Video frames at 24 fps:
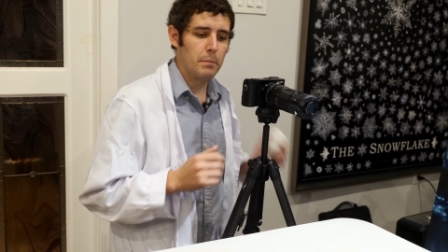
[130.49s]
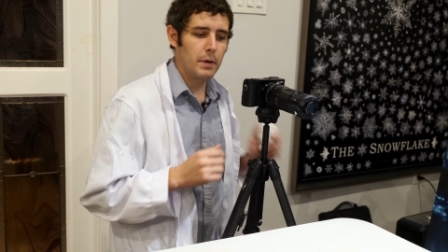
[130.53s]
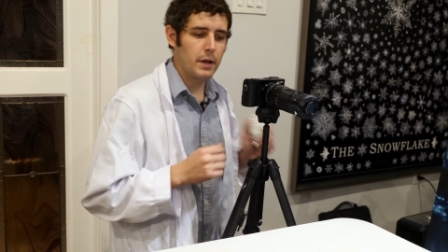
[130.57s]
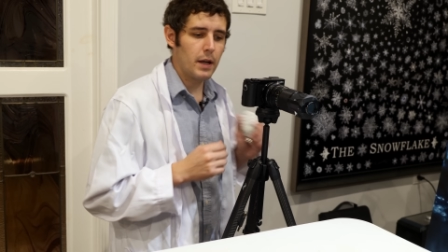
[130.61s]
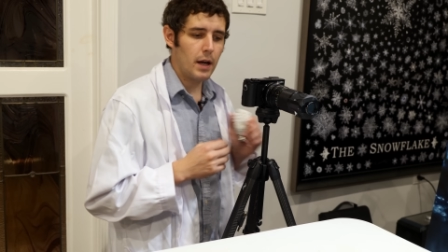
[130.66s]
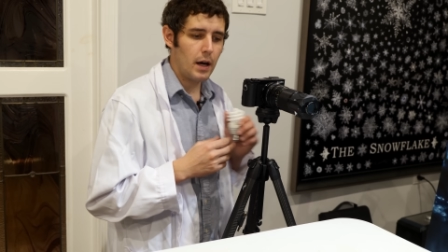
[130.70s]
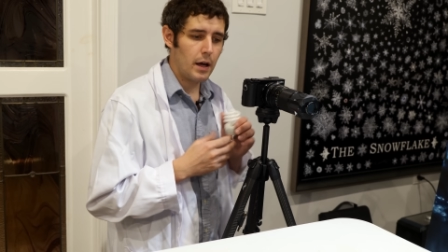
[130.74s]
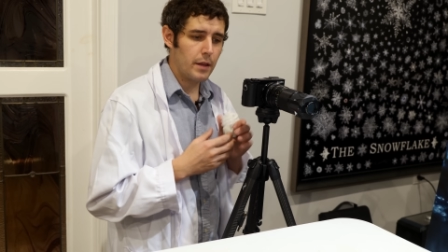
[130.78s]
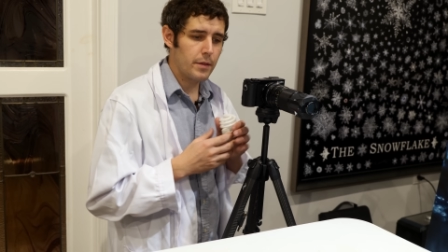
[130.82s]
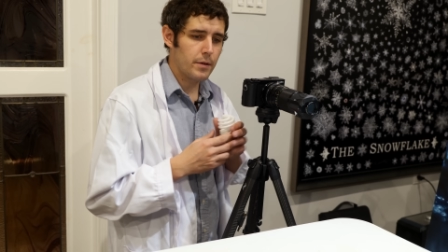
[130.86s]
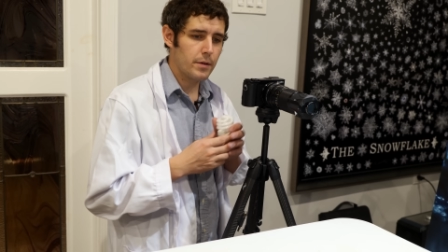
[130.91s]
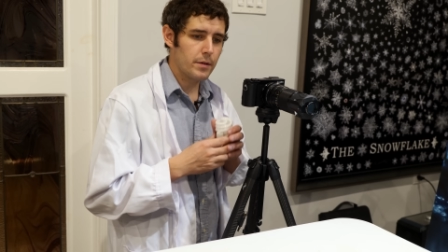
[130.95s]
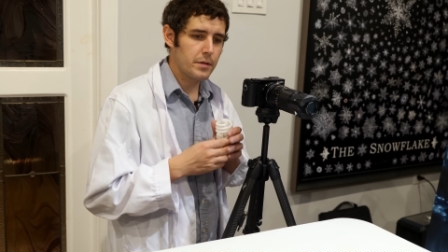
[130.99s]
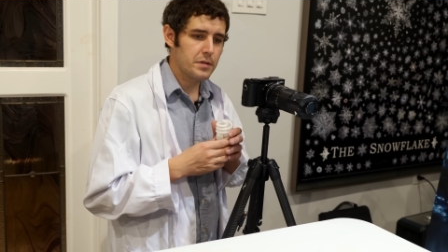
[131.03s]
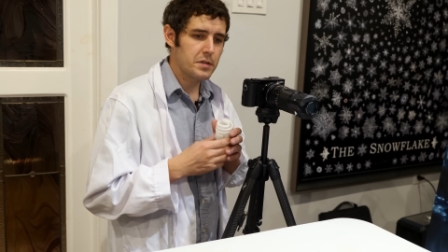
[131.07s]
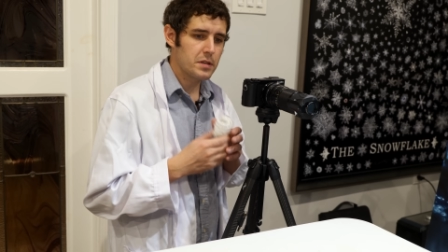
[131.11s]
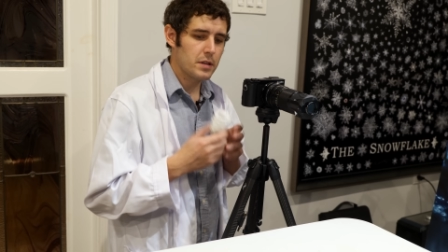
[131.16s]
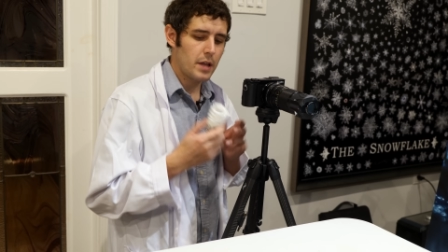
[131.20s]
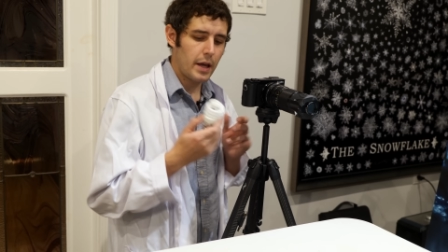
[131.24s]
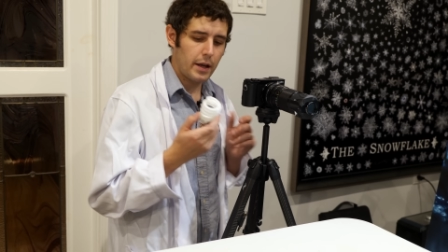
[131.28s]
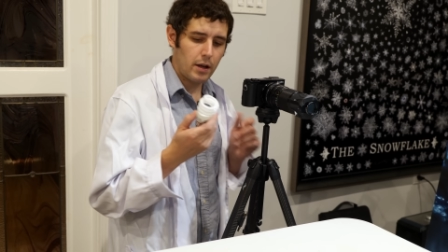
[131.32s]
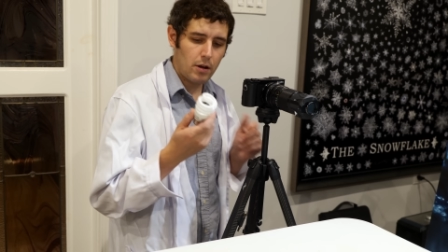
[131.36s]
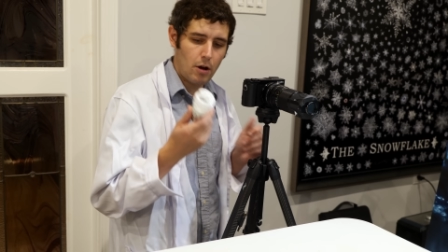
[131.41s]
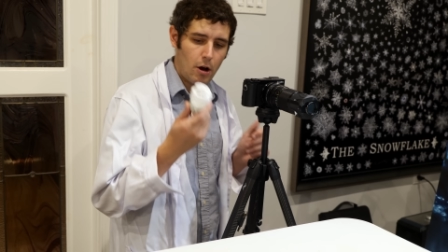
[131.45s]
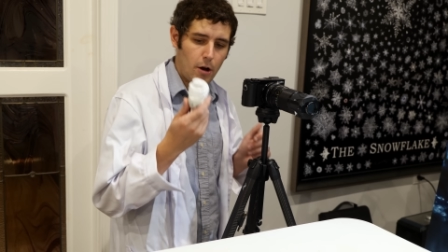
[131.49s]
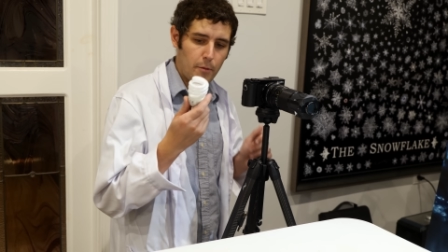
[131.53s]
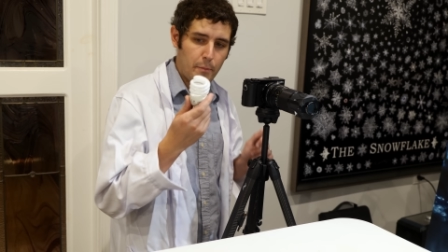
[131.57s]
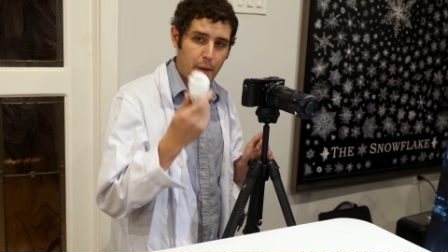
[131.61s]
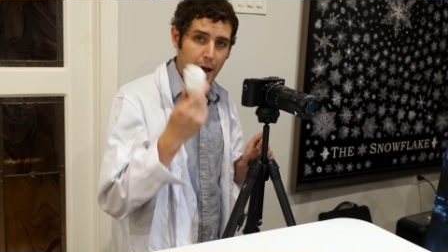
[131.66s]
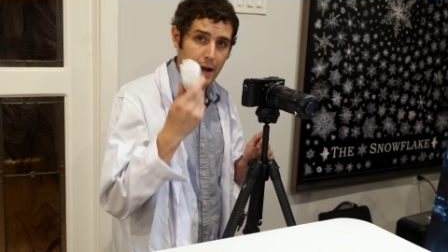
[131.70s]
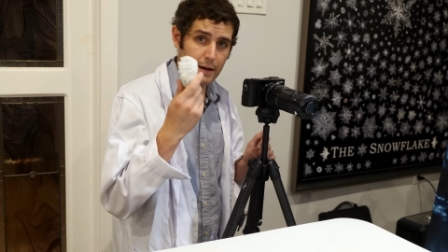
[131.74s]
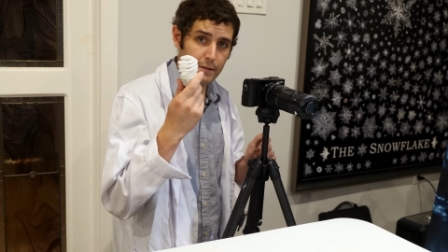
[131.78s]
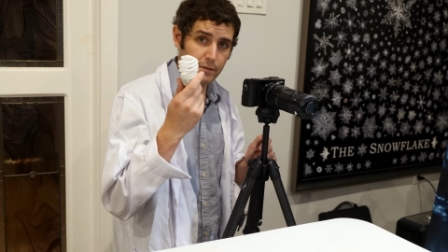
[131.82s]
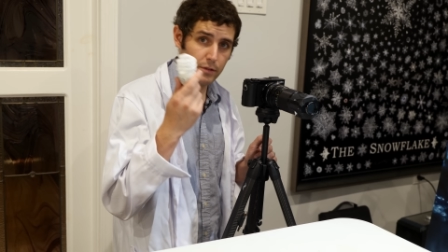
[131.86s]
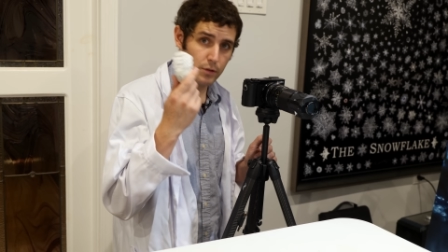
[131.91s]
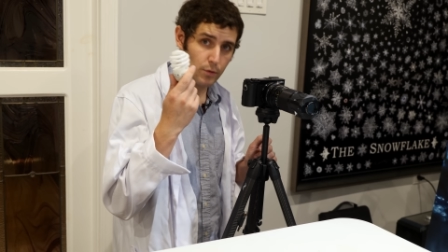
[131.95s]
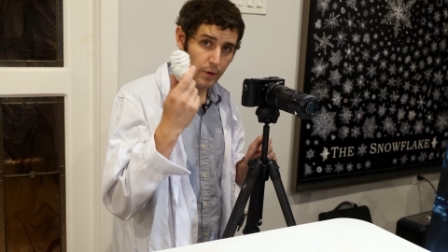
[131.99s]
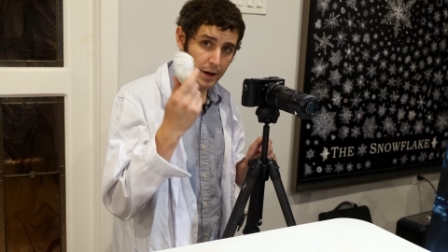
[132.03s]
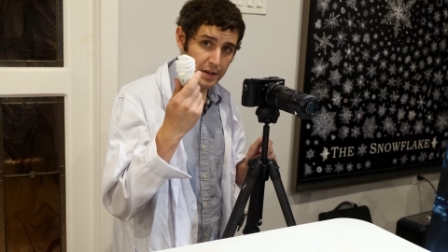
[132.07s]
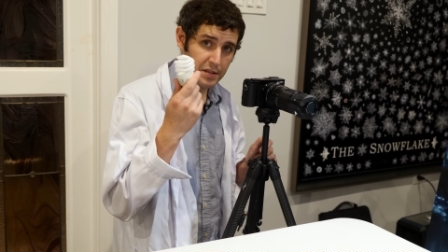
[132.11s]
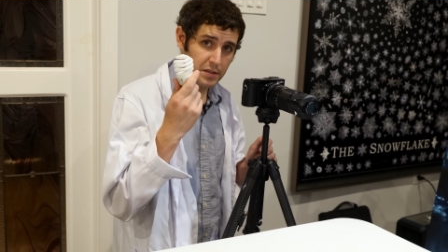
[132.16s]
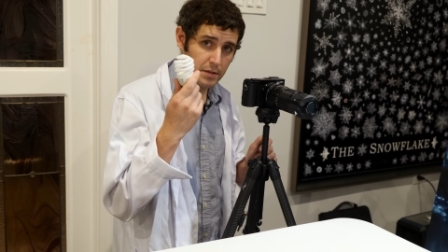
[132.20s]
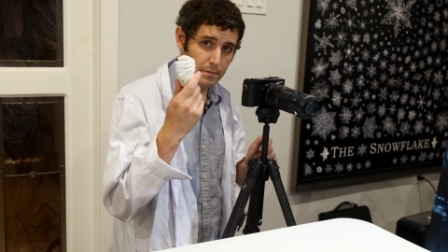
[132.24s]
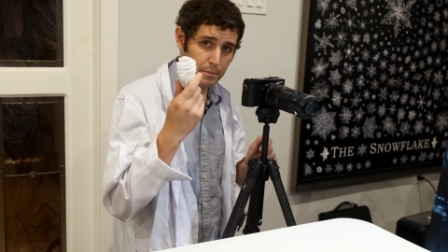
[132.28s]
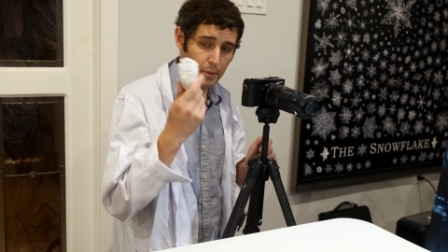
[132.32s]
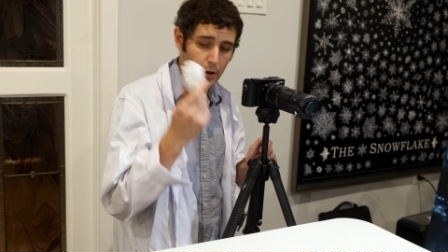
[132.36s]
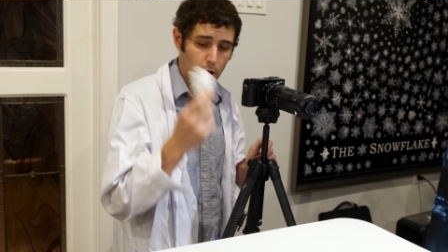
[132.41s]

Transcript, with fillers: but others like compact fluorescent